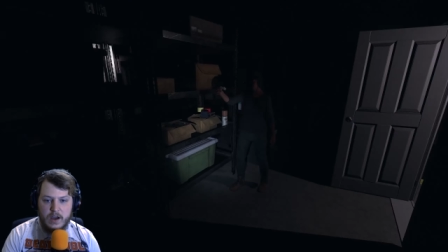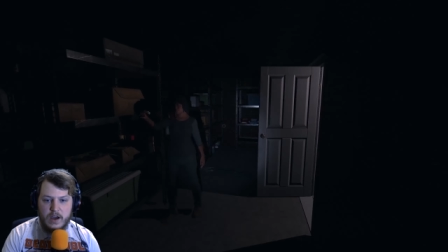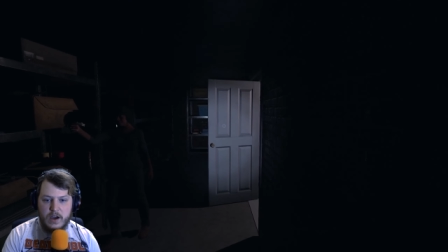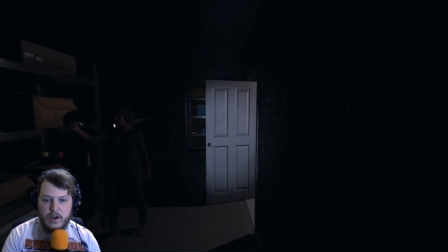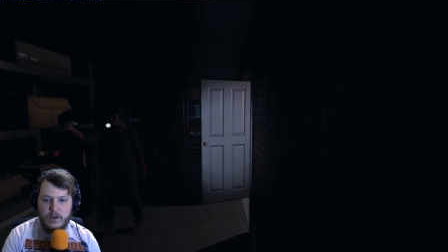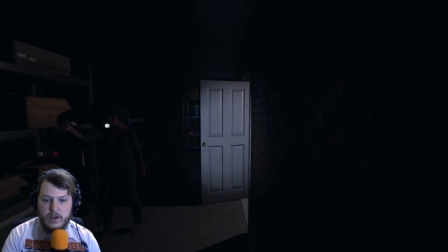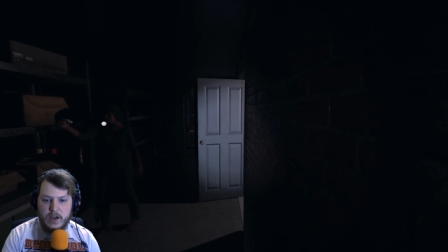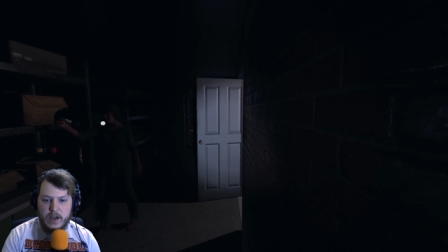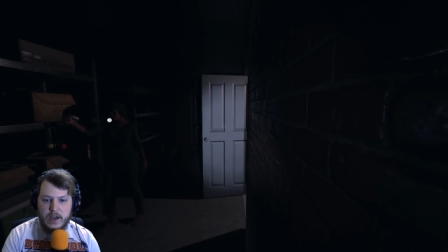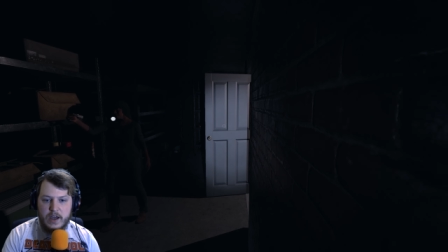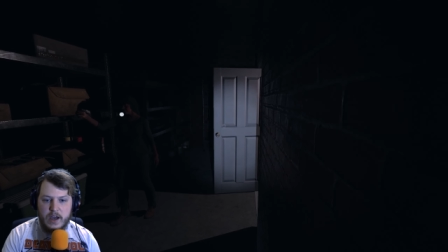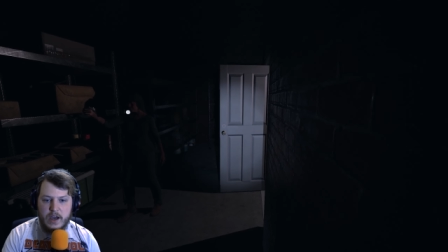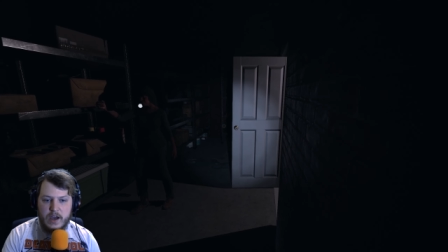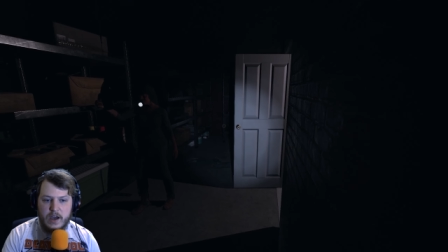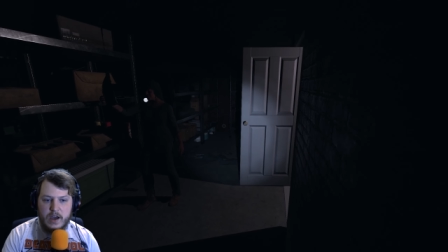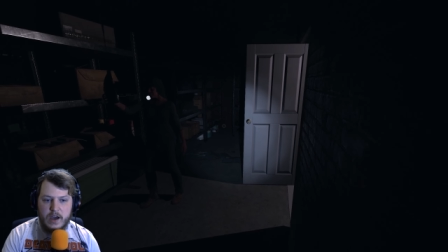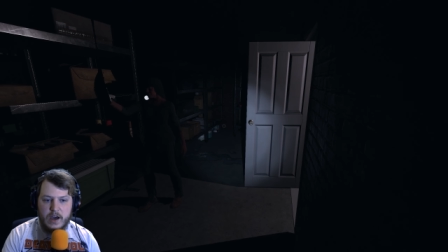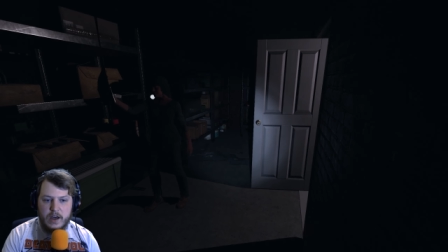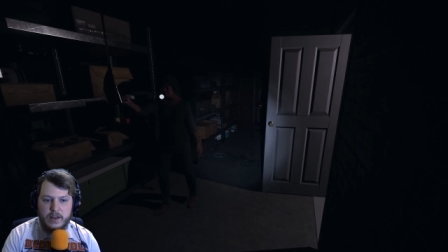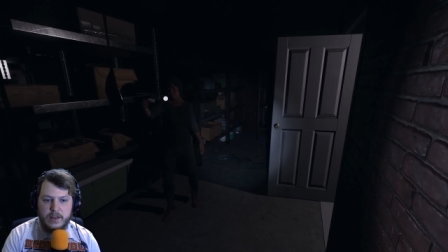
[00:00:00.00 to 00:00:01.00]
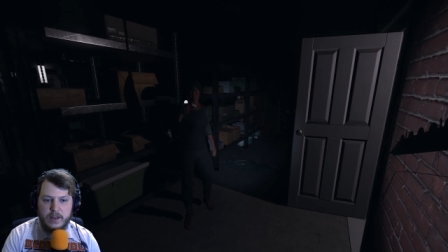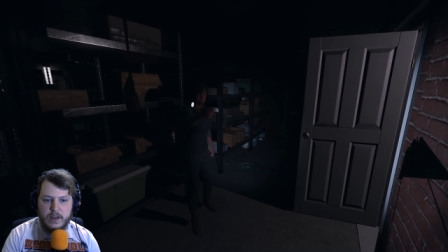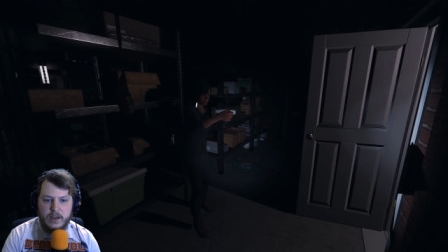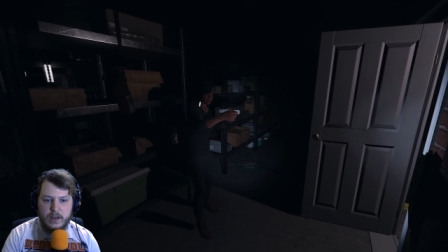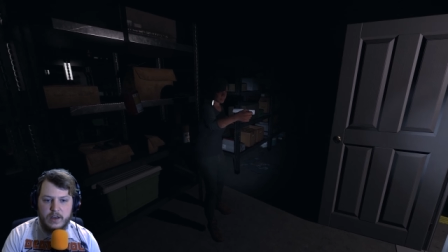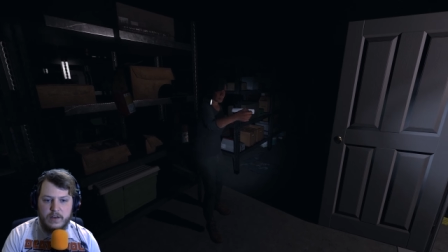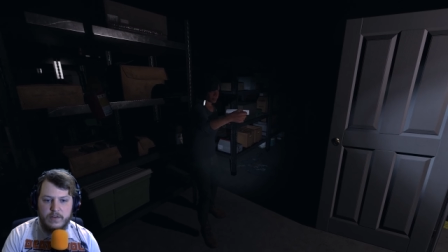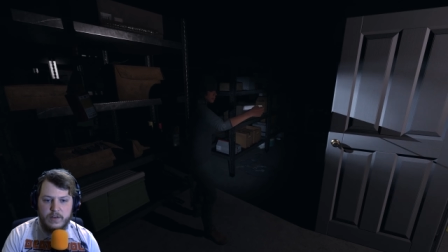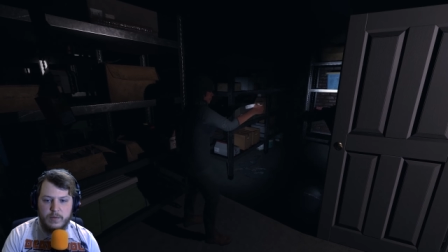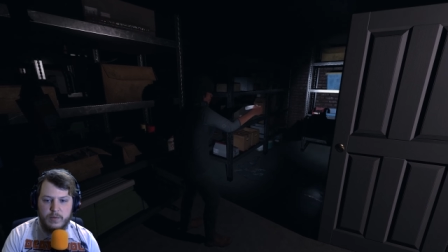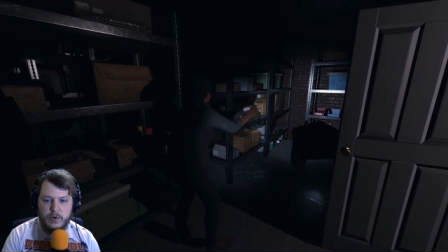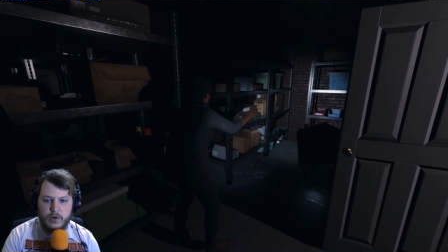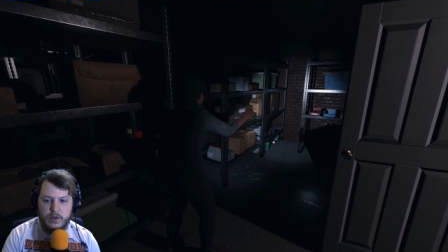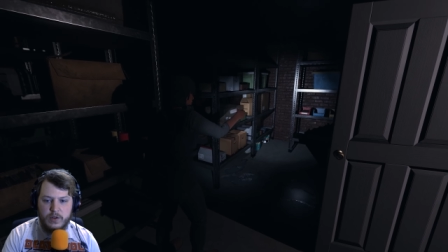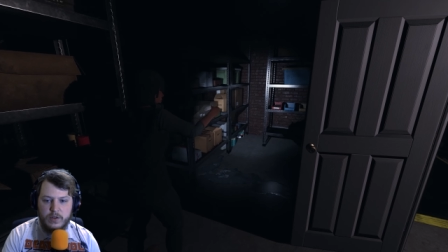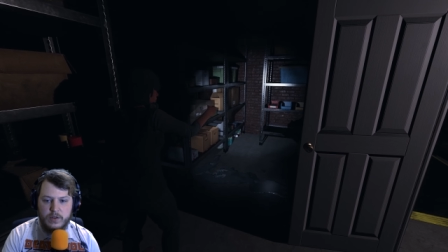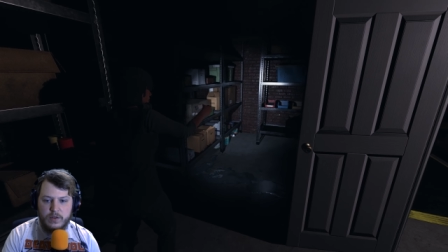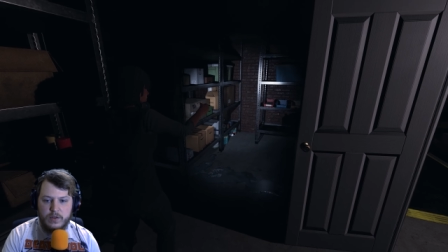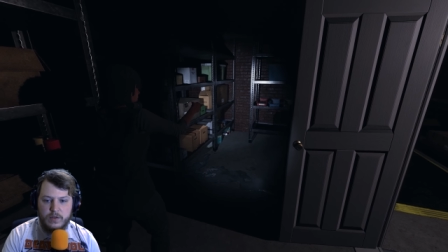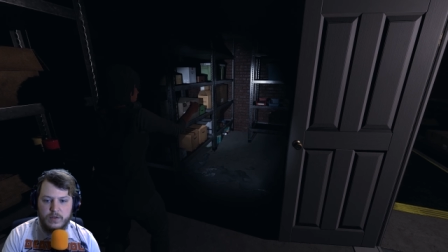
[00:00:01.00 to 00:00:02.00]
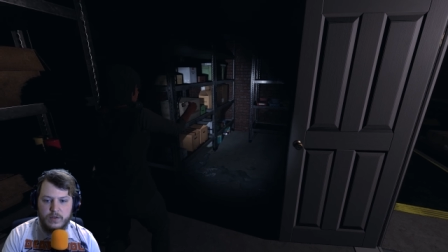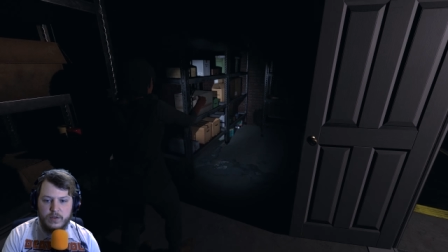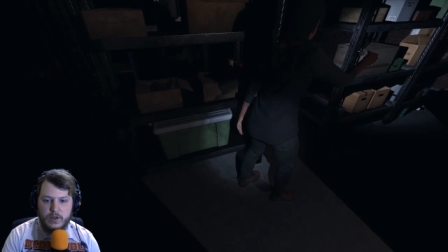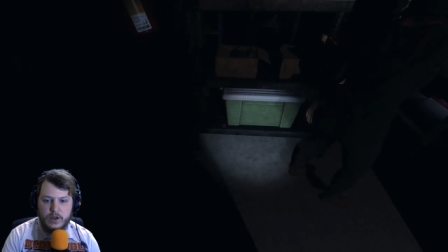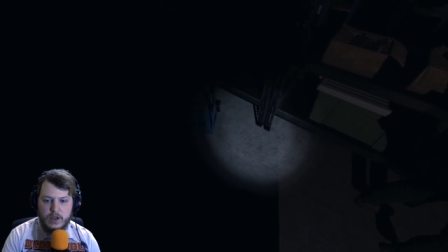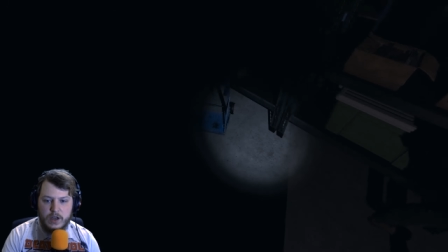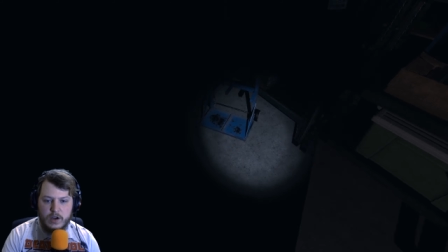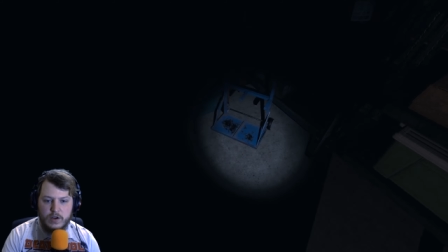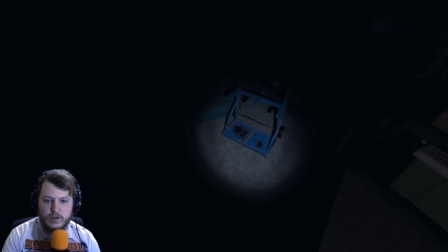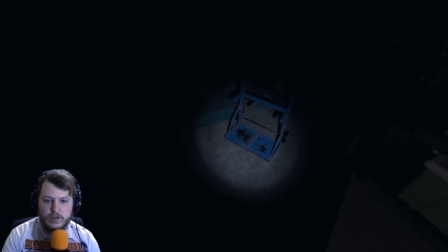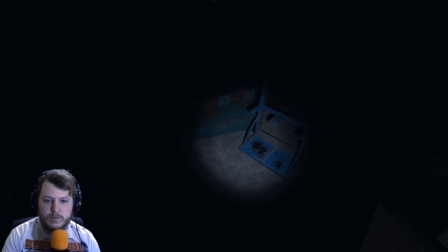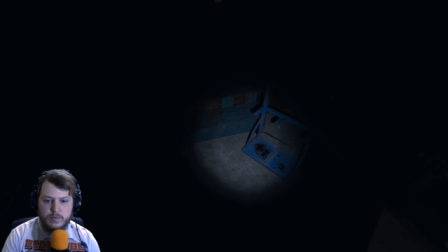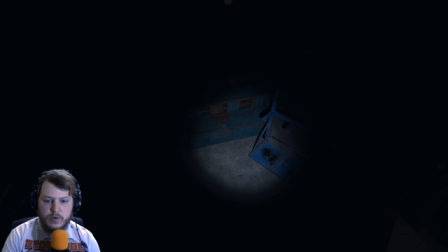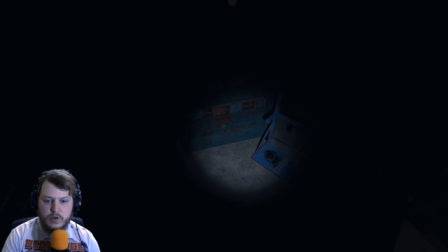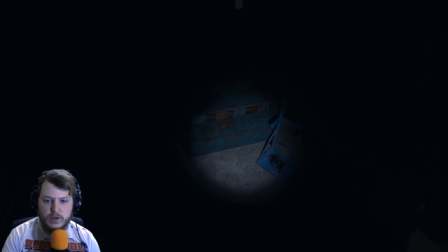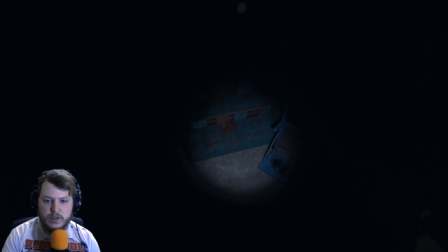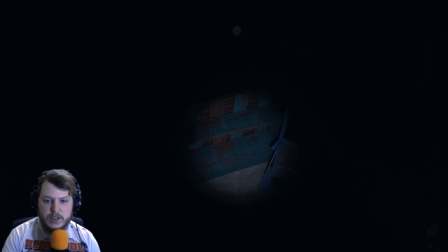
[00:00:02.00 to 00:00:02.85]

Okay, uh, I think if you put the ghost book